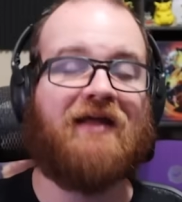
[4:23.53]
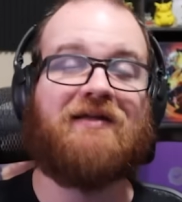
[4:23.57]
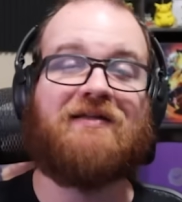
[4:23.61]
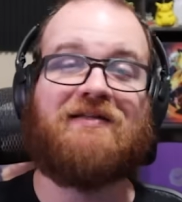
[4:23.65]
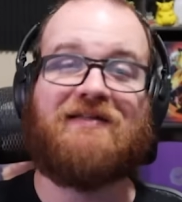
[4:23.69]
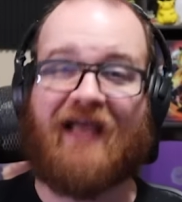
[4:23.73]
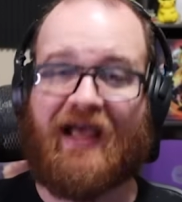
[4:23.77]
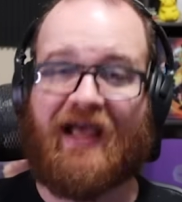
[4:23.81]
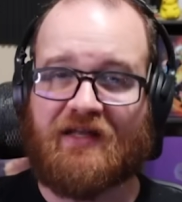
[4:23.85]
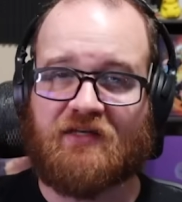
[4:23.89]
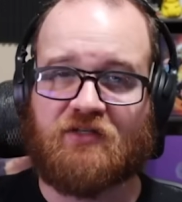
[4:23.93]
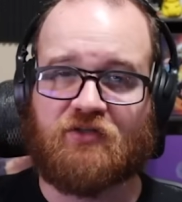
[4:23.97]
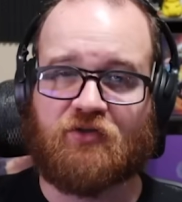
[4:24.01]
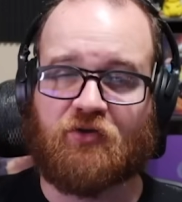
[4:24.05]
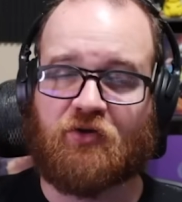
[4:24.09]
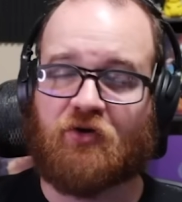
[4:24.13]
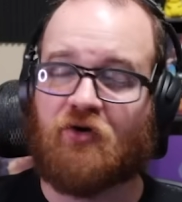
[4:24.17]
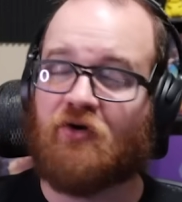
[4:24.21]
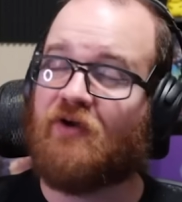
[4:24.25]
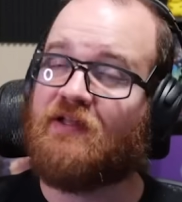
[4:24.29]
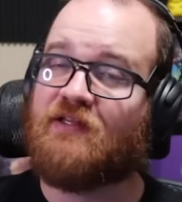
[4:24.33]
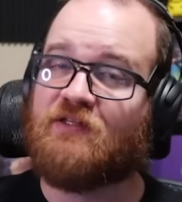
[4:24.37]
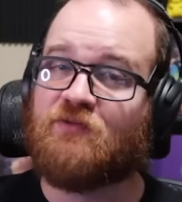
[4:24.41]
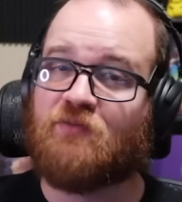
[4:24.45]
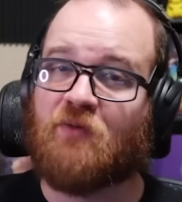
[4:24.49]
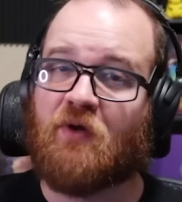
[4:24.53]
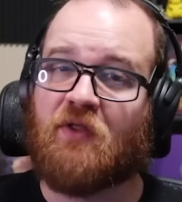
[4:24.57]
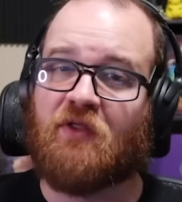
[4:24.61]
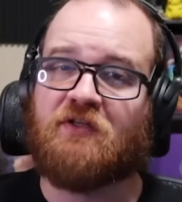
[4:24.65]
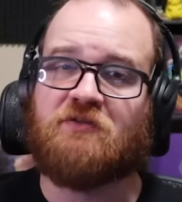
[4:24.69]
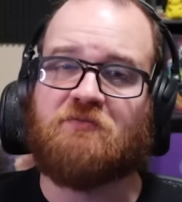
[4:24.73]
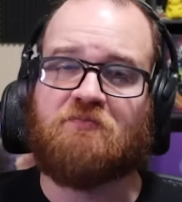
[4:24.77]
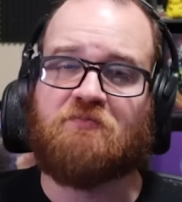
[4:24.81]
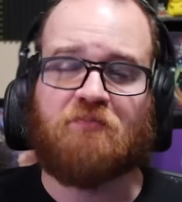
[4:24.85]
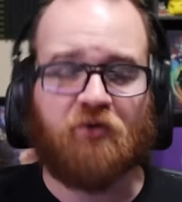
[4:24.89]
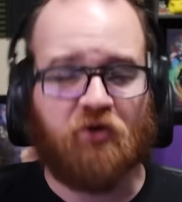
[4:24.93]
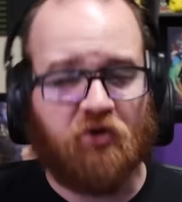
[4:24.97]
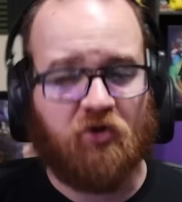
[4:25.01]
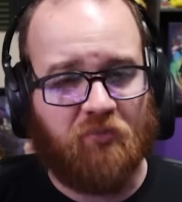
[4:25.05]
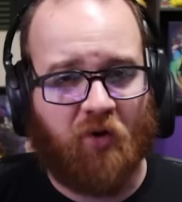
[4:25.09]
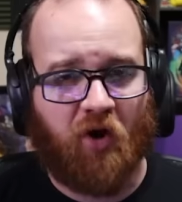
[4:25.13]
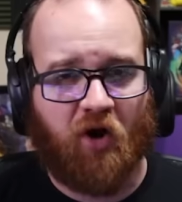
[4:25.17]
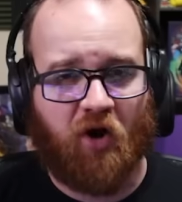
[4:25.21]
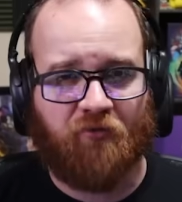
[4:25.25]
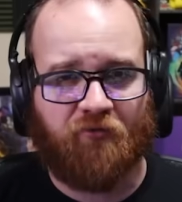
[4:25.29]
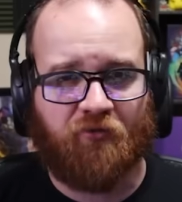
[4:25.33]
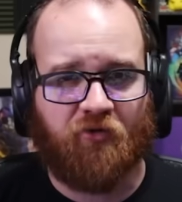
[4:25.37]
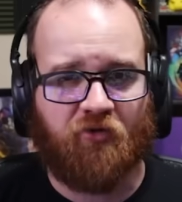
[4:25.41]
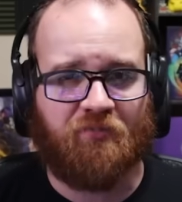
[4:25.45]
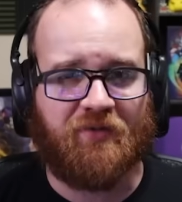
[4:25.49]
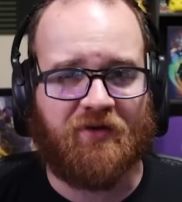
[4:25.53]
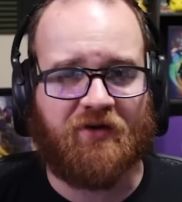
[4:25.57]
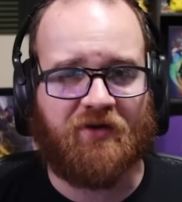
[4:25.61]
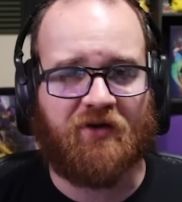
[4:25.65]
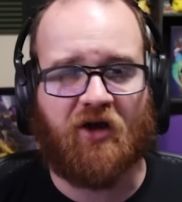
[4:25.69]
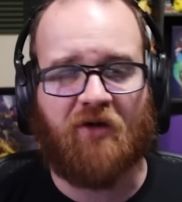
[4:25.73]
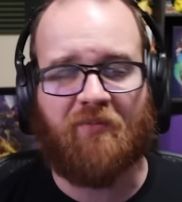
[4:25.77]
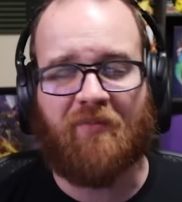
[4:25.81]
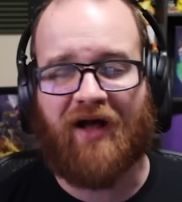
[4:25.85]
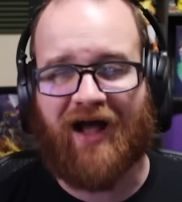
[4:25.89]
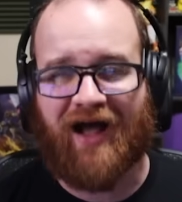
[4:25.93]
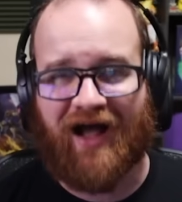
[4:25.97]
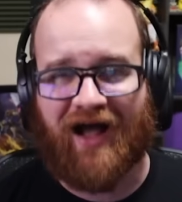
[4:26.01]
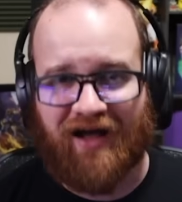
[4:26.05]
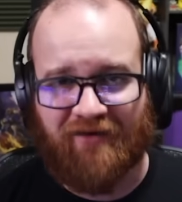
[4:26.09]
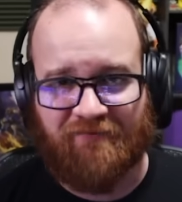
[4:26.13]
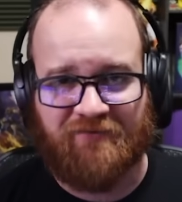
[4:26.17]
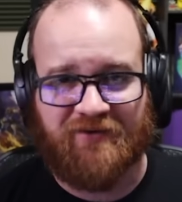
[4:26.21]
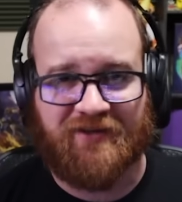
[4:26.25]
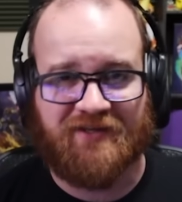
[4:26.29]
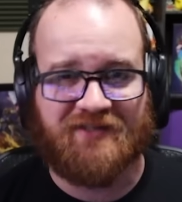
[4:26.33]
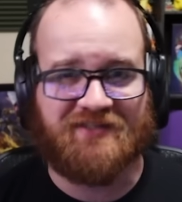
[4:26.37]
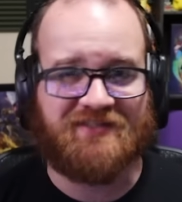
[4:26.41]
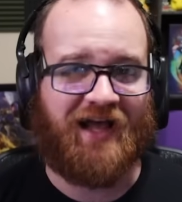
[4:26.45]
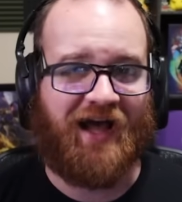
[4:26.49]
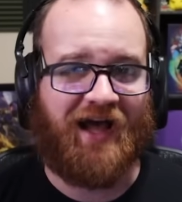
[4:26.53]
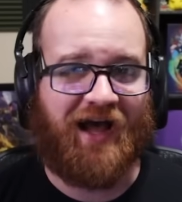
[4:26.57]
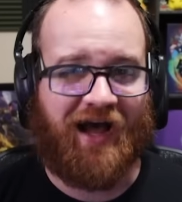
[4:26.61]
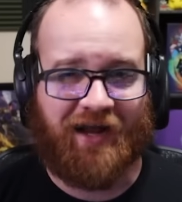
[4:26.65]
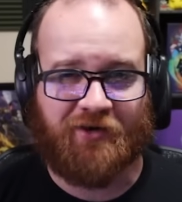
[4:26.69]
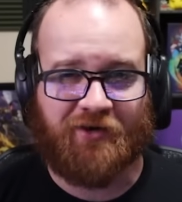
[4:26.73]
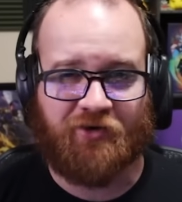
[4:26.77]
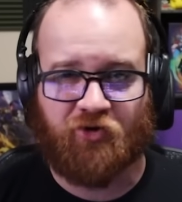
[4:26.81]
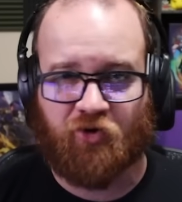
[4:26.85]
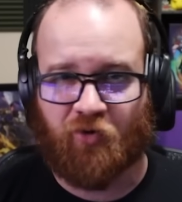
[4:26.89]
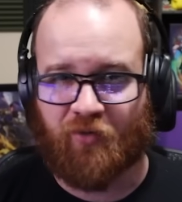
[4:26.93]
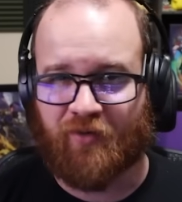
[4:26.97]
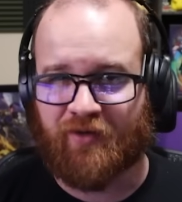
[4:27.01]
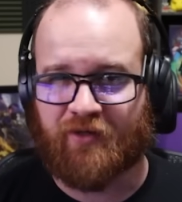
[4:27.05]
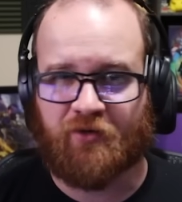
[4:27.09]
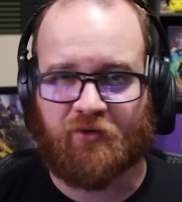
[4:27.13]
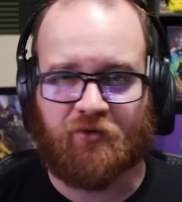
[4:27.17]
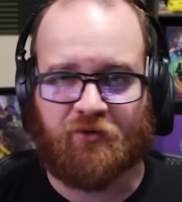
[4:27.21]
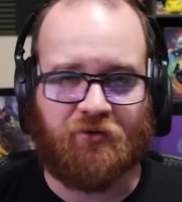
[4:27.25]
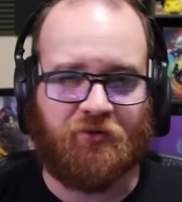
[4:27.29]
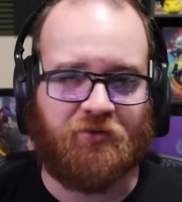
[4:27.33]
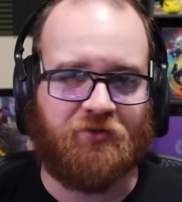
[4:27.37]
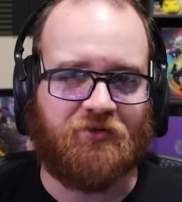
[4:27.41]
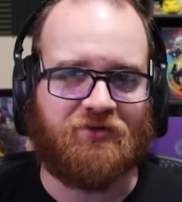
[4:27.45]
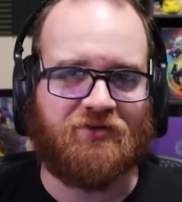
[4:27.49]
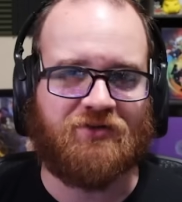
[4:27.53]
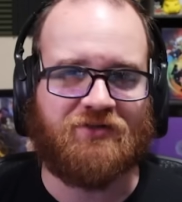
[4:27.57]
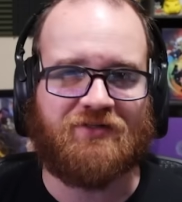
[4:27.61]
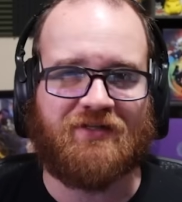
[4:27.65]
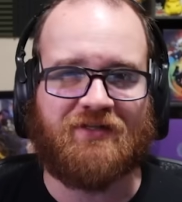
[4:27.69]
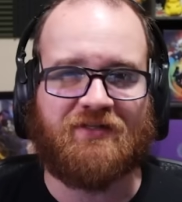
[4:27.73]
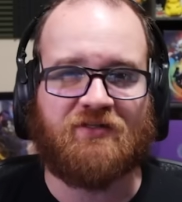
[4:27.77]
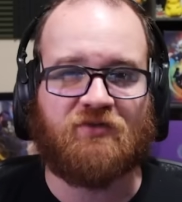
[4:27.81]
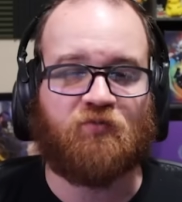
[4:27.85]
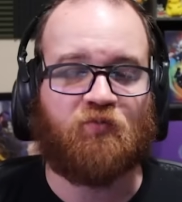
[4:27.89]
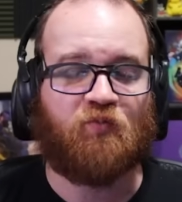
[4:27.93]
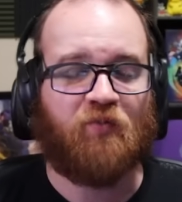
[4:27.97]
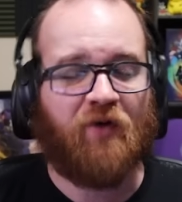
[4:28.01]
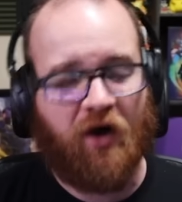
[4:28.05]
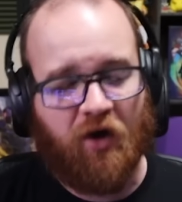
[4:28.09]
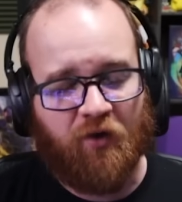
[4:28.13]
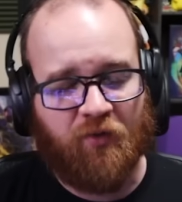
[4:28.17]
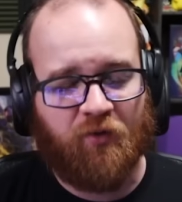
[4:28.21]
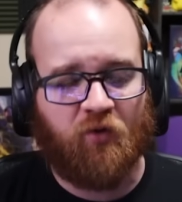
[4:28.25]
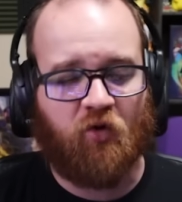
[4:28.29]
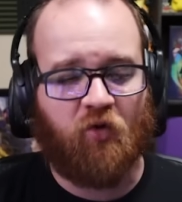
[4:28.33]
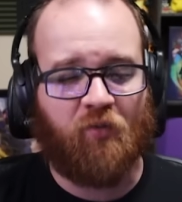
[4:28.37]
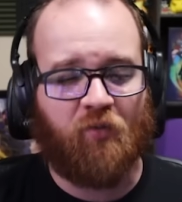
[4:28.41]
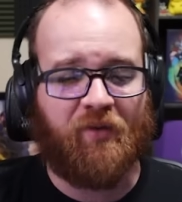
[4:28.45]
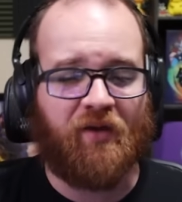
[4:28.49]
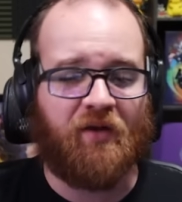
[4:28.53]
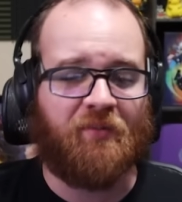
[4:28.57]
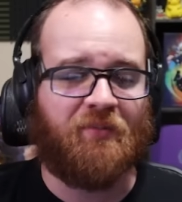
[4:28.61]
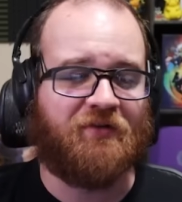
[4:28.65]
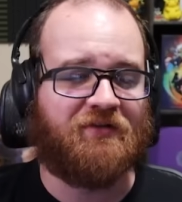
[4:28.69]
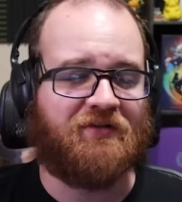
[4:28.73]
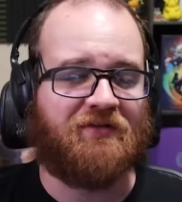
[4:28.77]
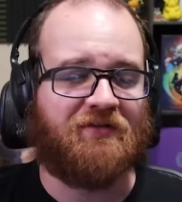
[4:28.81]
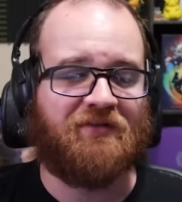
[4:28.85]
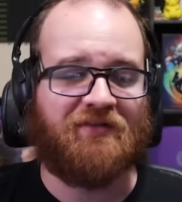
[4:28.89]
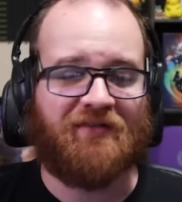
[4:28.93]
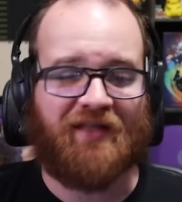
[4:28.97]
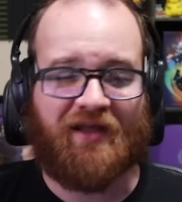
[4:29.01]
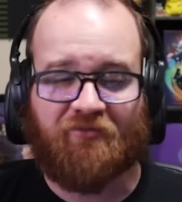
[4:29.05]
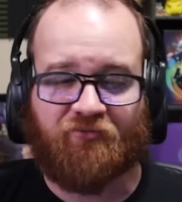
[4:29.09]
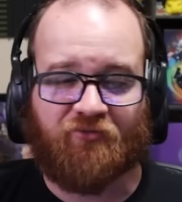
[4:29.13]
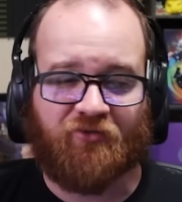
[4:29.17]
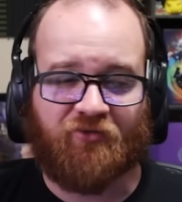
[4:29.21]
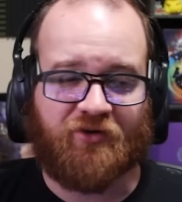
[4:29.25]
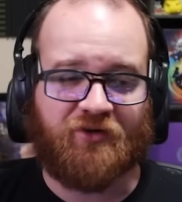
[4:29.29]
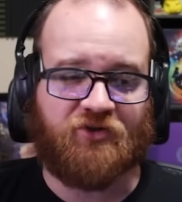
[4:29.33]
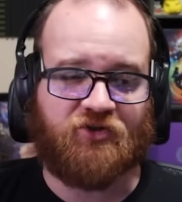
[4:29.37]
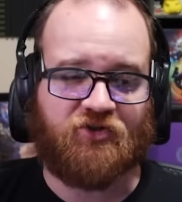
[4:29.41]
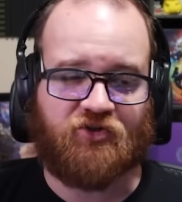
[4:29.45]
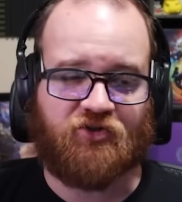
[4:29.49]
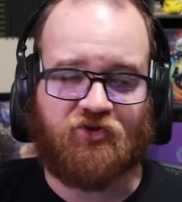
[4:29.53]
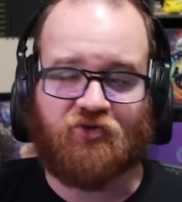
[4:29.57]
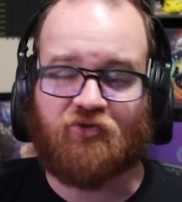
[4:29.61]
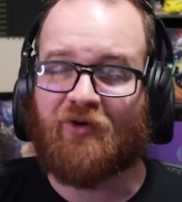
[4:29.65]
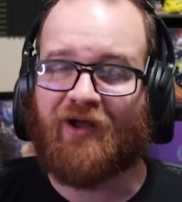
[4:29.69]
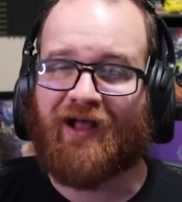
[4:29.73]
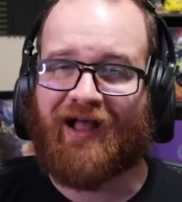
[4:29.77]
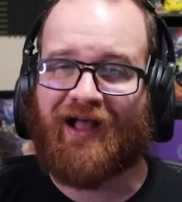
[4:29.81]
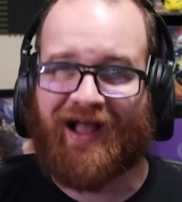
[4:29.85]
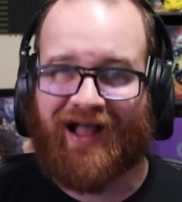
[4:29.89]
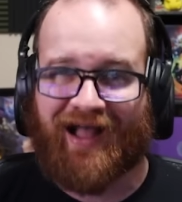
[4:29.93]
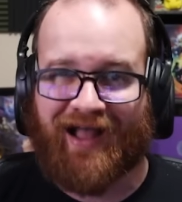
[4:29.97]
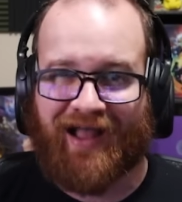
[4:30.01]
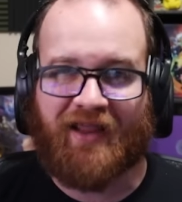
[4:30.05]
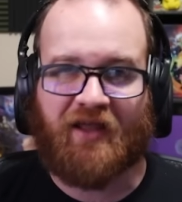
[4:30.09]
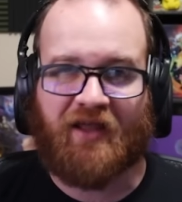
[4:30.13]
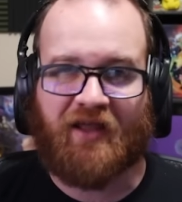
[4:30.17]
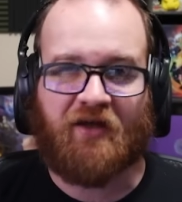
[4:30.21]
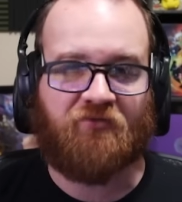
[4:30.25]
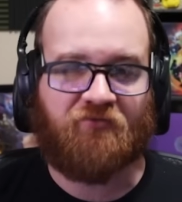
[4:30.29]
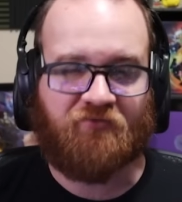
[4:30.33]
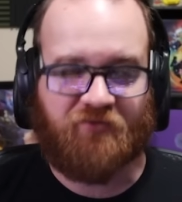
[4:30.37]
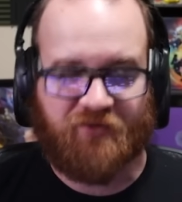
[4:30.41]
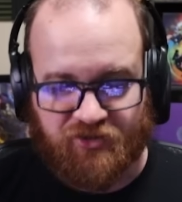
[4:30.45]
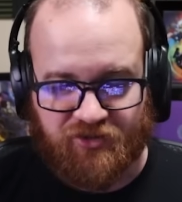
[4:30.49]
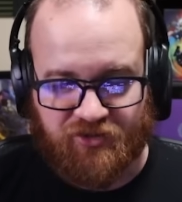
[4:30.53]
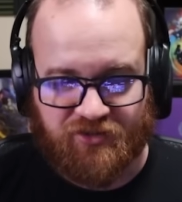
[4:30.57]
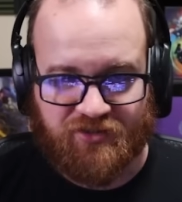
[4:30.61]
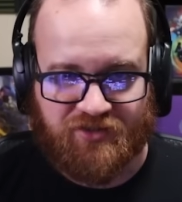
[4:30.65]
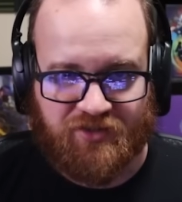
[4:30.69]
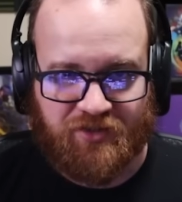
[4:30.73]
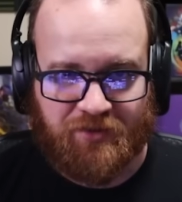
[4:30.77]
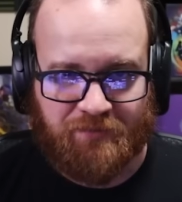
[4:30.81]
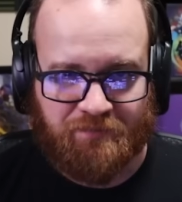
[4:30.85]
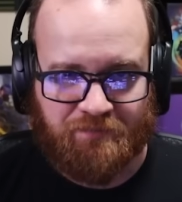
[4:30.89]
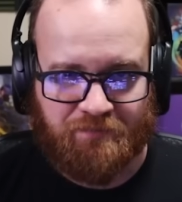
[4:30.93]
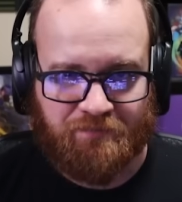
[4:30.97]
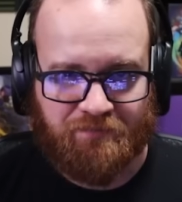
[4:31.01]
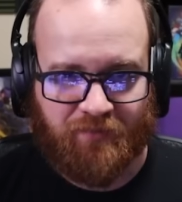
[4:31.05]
Dazzler as well as Blue Marvel become obvious ongoing inclusions as well that we'll be able to leverage to high efficiency.